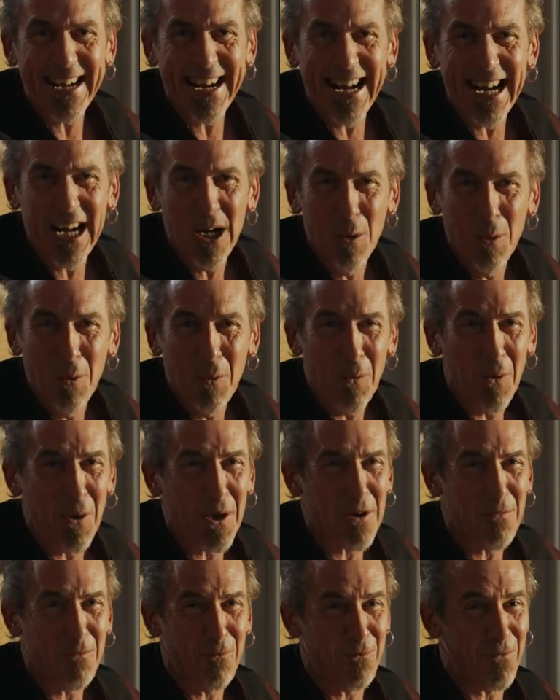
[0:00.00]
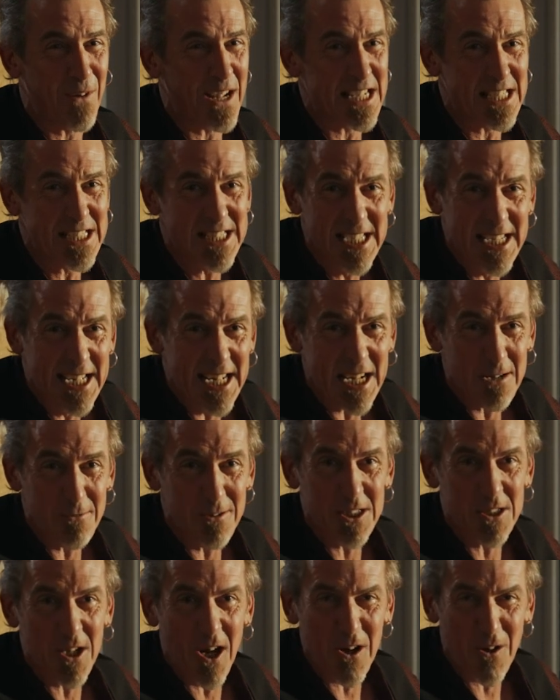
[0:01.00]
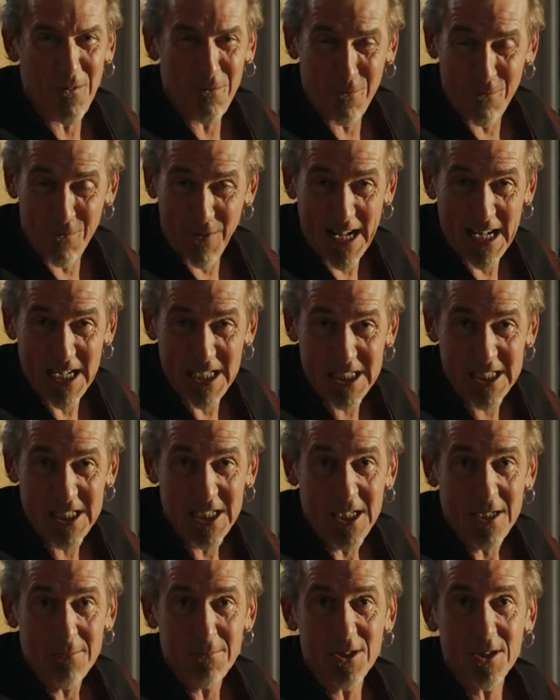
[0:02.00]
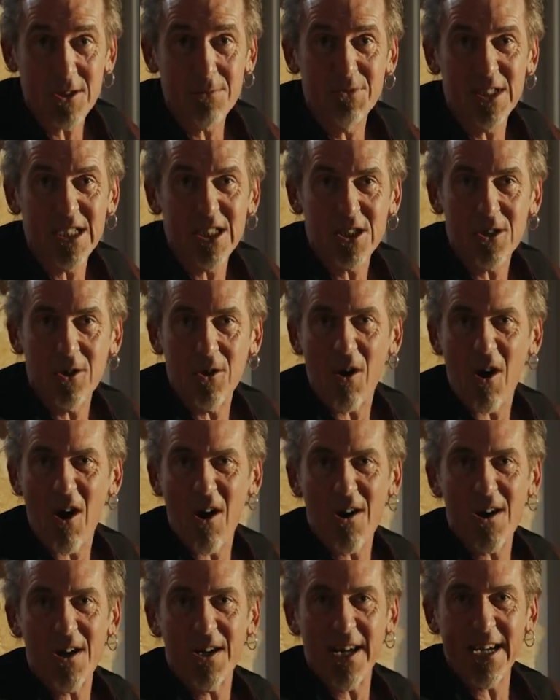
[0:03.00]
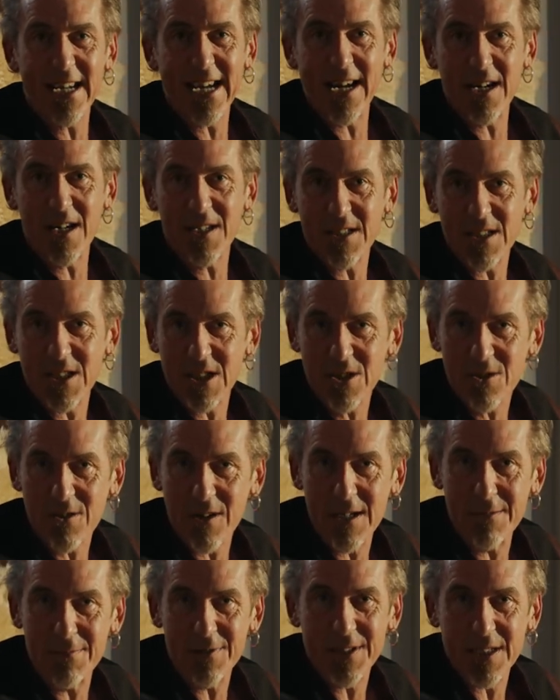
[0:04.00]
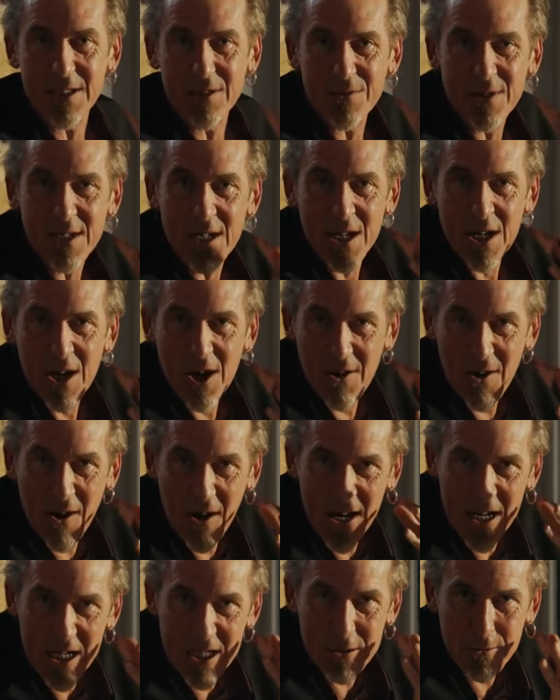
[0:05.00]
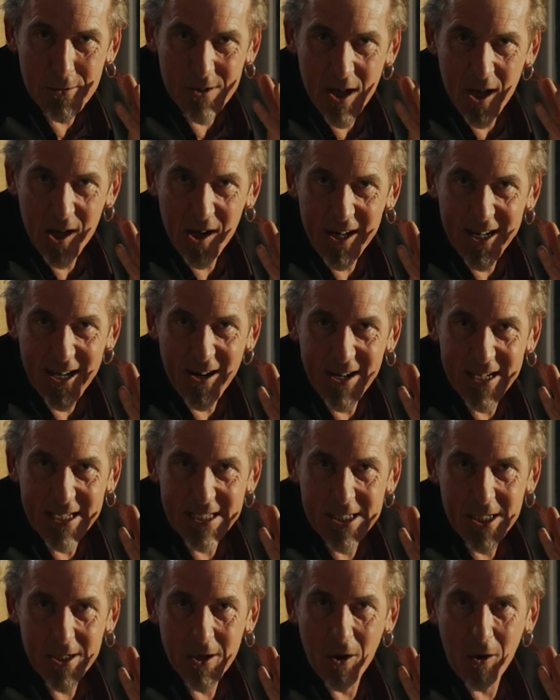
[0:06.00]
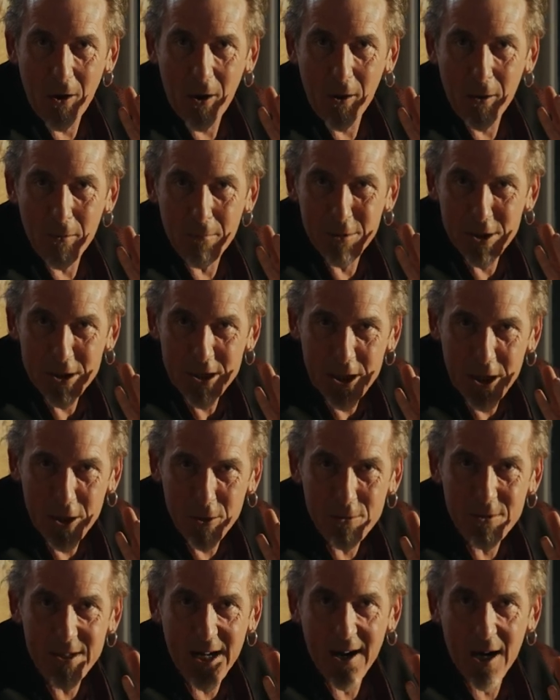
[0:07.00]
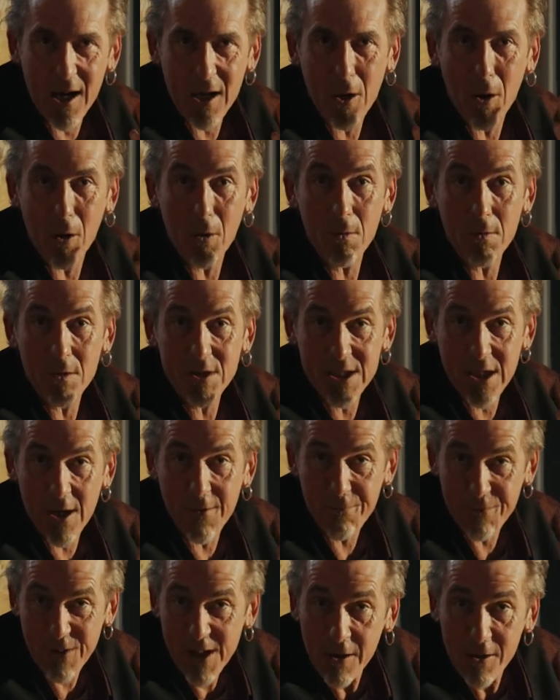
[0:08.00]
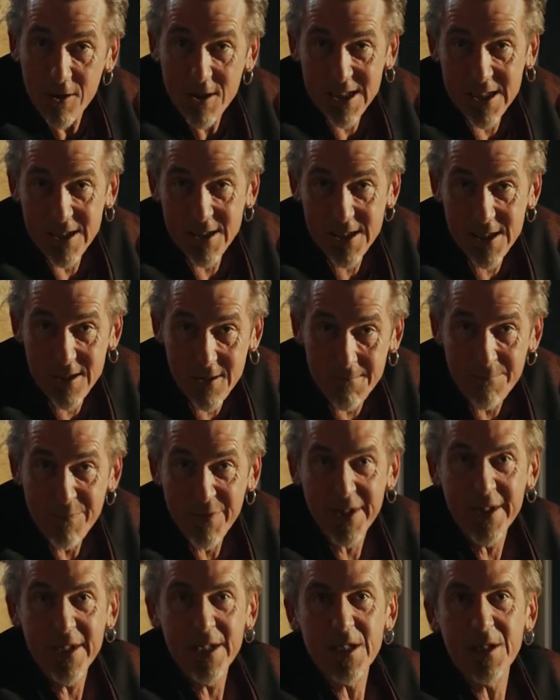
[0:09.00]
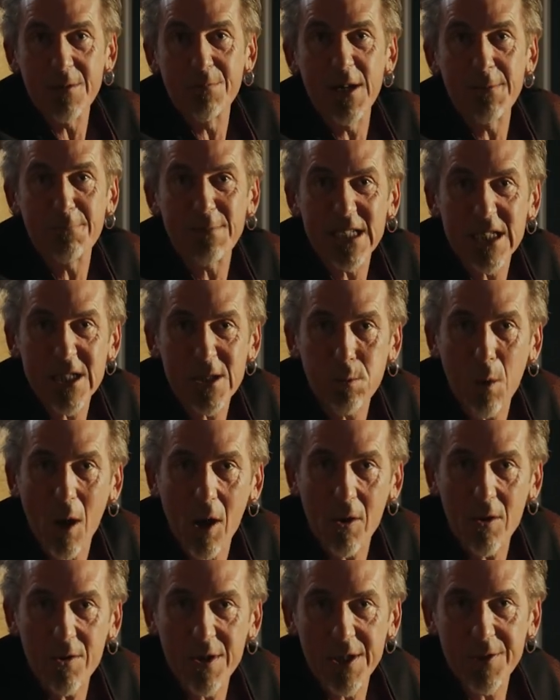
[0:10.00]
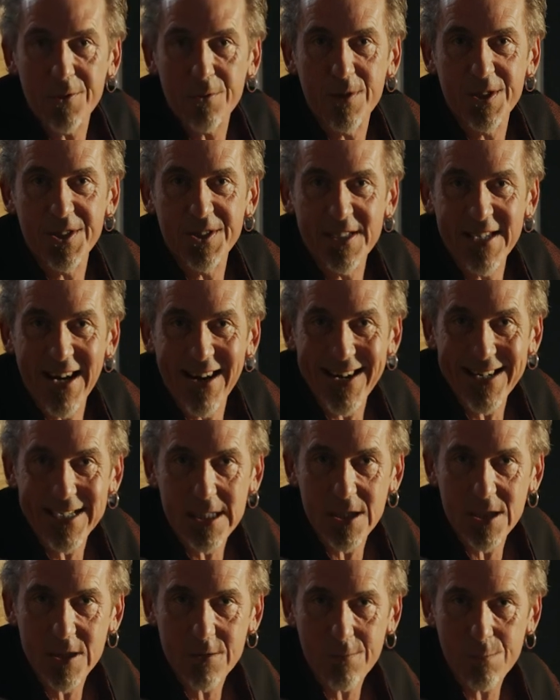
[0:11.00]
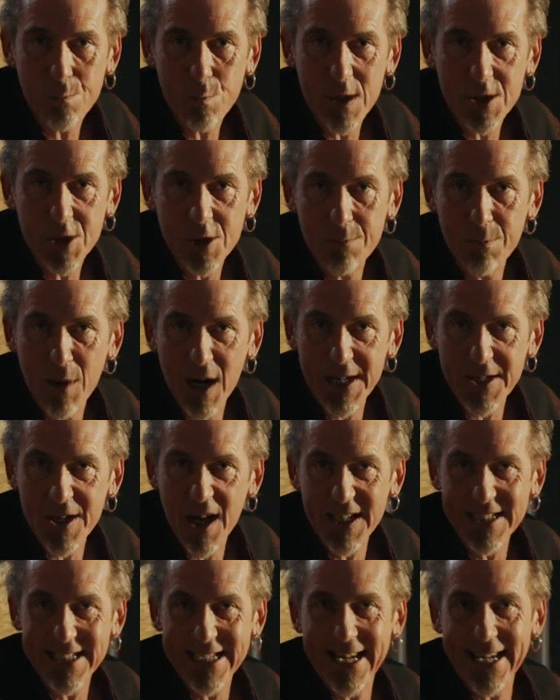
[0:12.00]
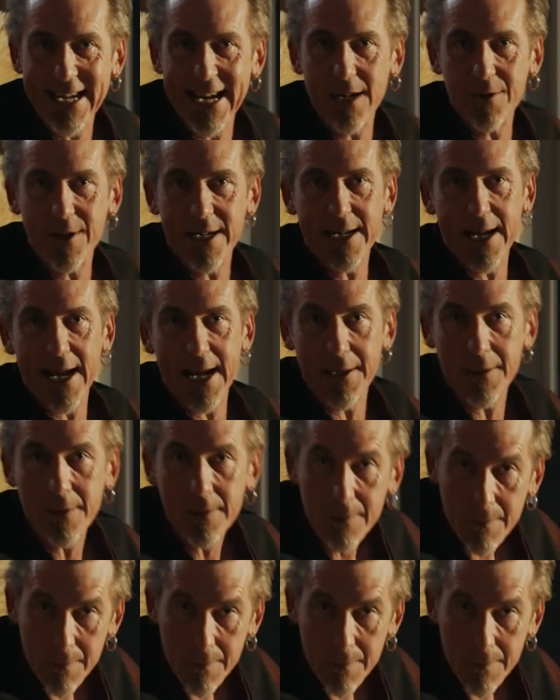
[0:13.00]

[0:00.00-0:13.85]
Ah, what a face. It was not a face, but something so hard I cannot describe it to you. Her eyes were not like eyes at all, but two dark holes that if you looked into them, you might be swallowed into a darkness from which you might not get out again.